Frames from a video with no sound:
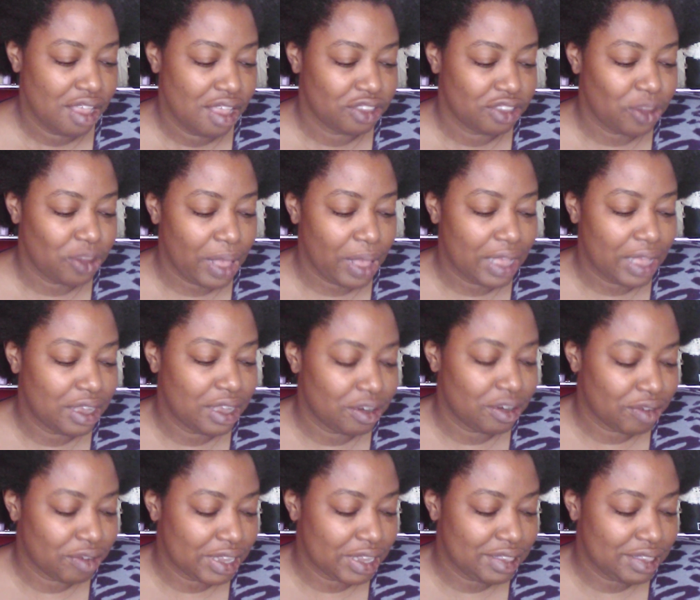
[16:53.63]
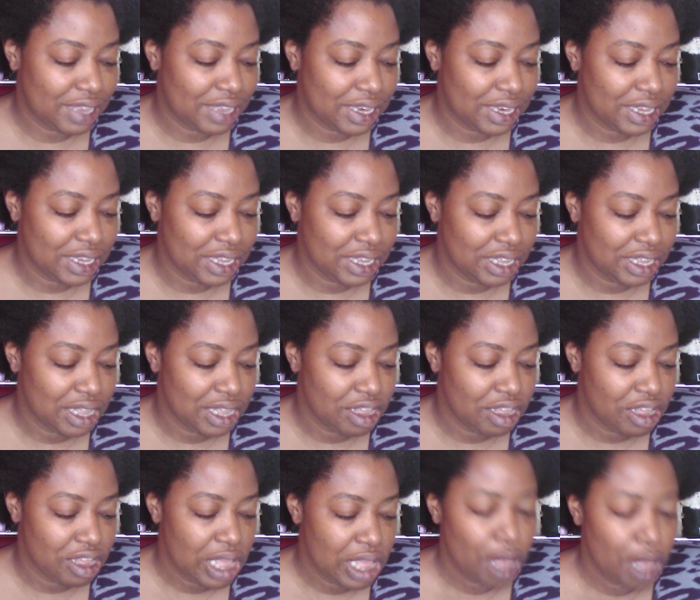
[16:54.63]
So I could have read Zenny,
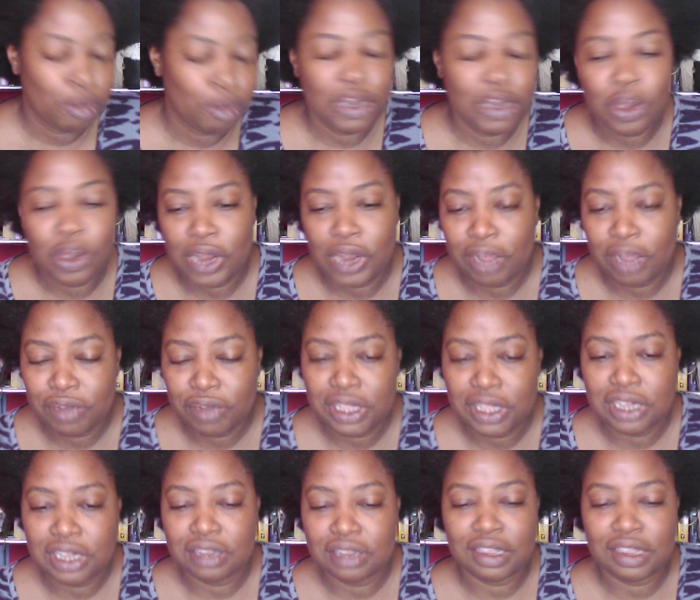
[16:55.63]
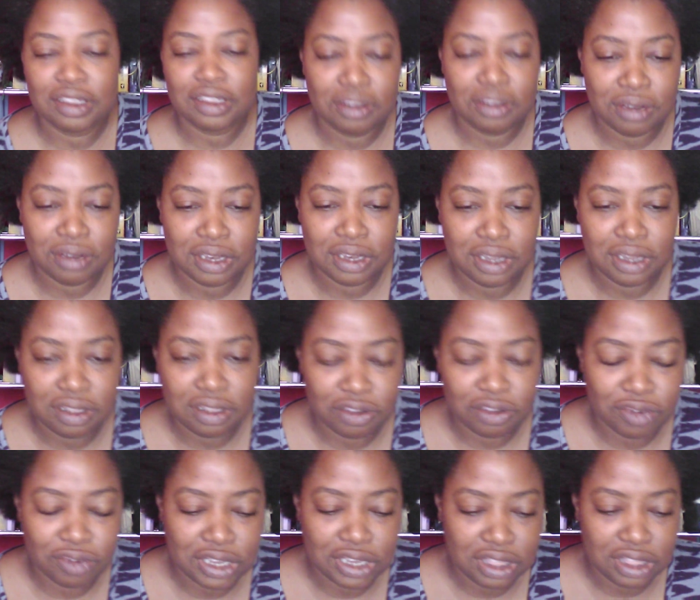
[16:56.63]
but no, not really, because I still need to
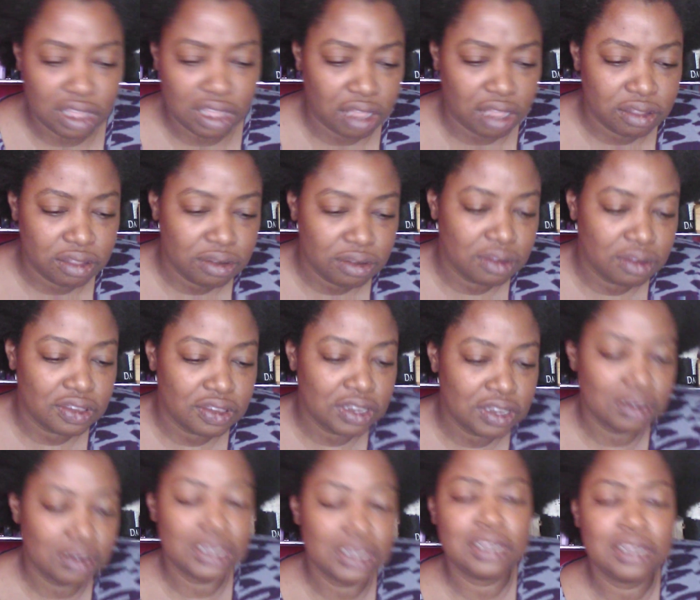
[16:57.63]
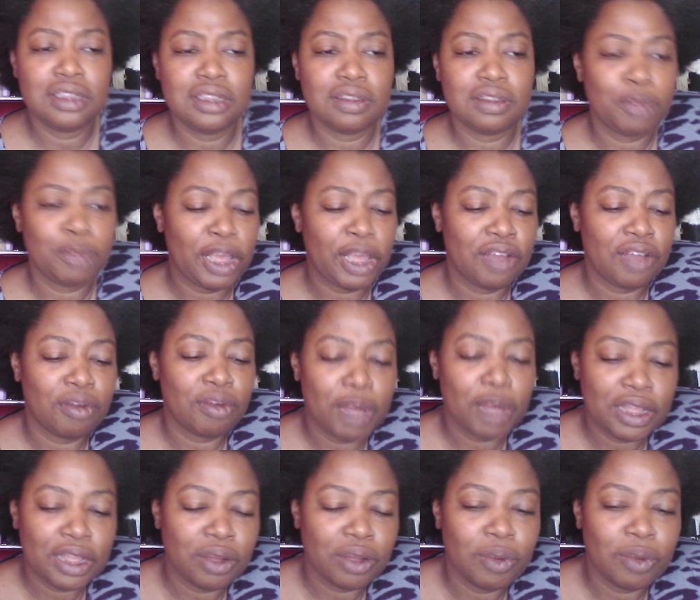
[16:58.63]
read the other series by
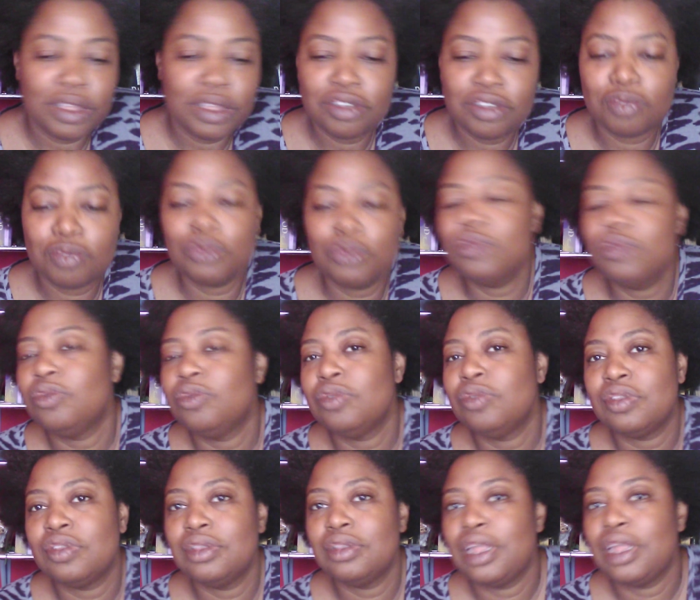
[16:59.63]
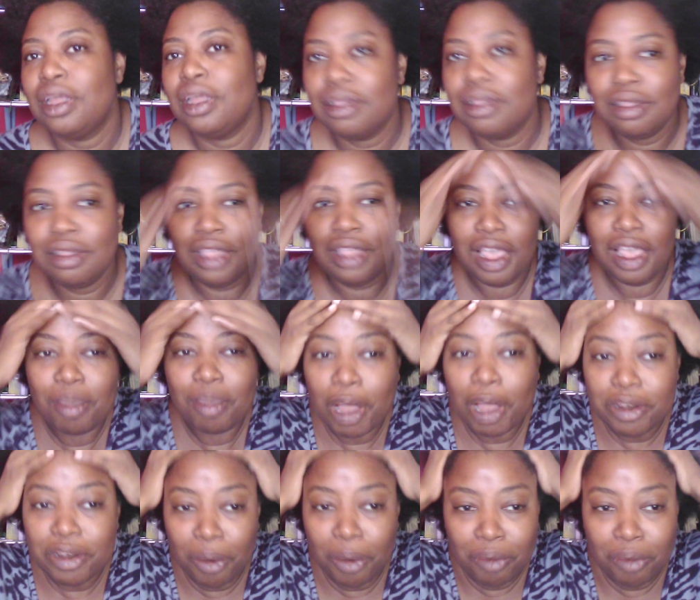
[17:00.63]
Rebekah Weatherspoon, whose name I
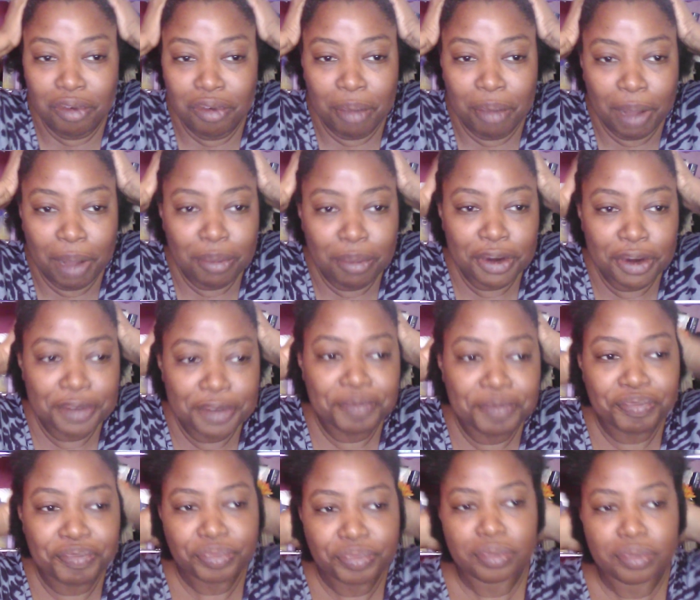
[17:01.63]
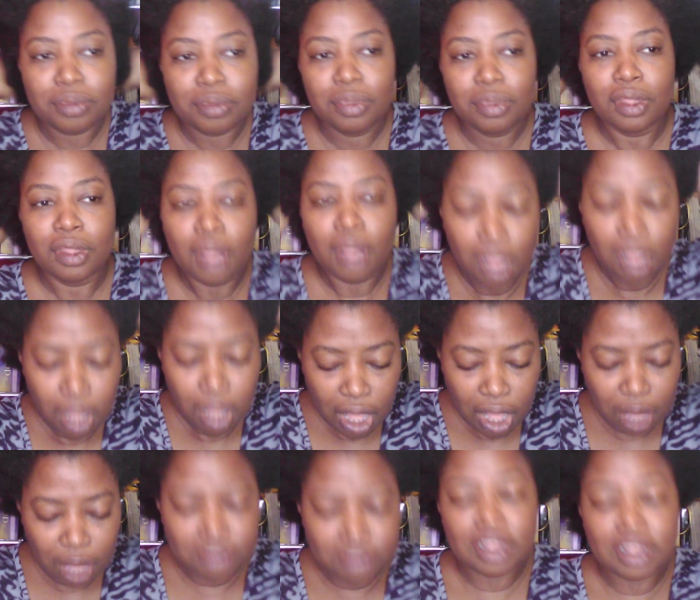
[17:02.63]
don't remember.
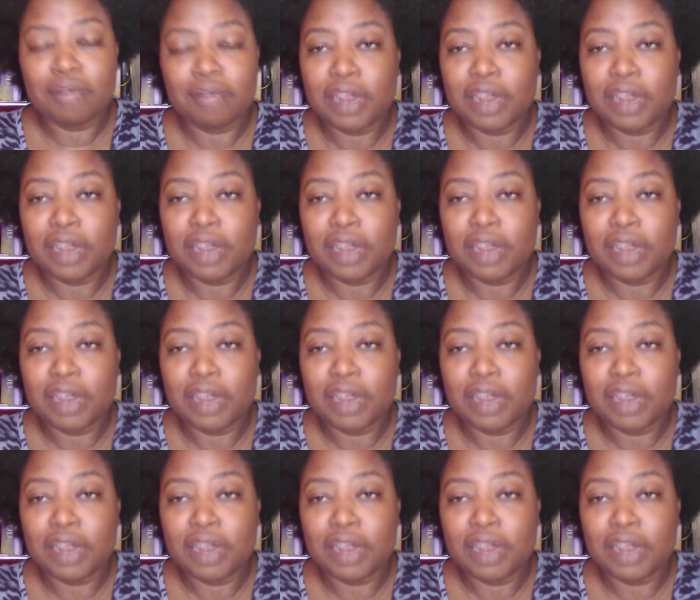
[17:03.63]
I was not